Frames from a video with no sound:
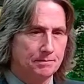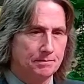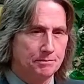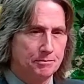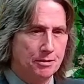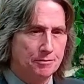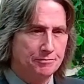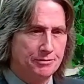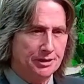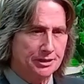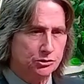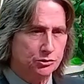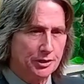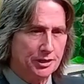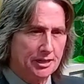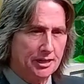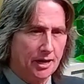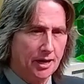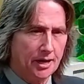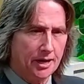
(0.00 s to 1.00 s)
But victory
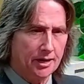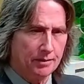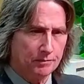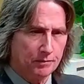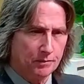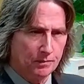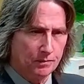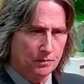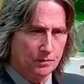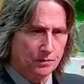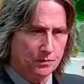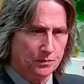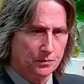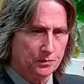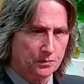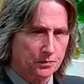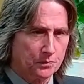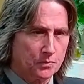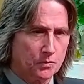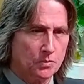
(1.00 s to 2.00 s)
came
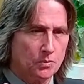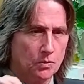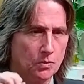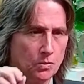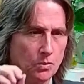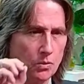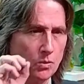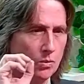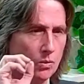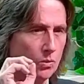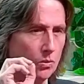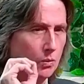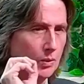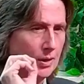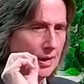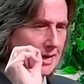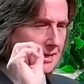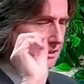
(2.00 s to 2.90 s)
when I